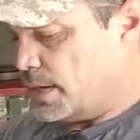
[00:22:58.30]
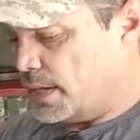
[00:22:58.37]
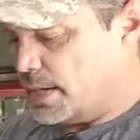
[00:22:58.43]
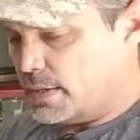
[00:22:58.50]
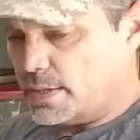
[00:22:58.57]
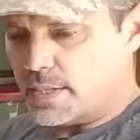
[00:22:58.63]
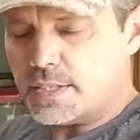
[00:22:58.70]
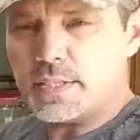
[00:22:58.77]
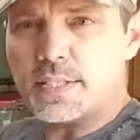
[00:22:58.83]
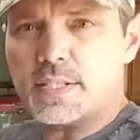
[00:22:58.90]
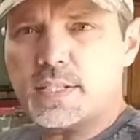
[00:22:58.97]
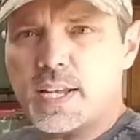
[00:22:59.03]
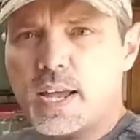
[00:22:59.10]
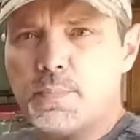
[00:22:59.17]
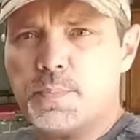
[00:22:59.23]
get this to
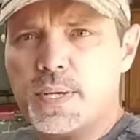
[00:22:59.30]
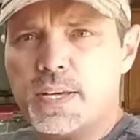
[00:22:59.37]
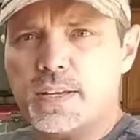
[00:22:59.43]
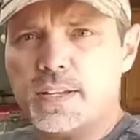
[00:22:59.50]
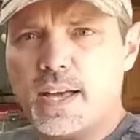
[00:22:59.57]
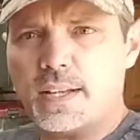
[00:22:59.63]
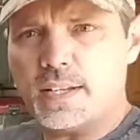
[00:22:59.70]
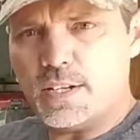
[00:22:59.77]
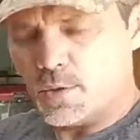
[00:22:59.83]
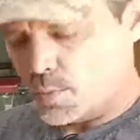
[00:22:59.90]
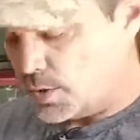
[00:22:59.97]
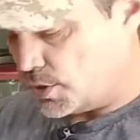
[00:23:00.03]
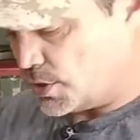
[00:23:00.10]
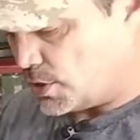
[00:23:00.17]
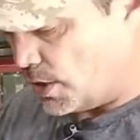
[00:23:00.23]
stamp in, I need a
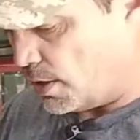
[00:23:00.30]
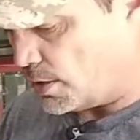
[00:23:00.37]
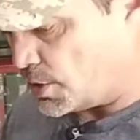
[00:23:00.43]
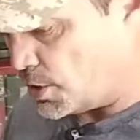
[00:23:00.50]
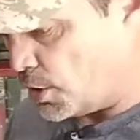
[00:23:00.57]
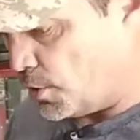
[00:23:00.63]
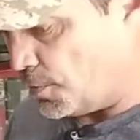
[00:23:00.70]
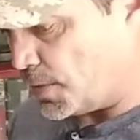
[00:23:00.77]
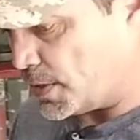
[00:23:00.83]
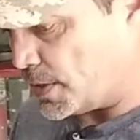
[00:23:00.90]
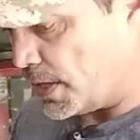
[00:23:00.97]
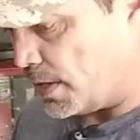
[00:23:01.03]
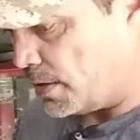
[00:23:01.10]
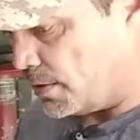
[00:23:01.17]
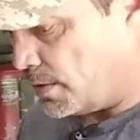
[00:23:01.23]
real solid surface,
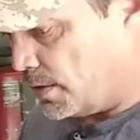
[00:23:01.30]
and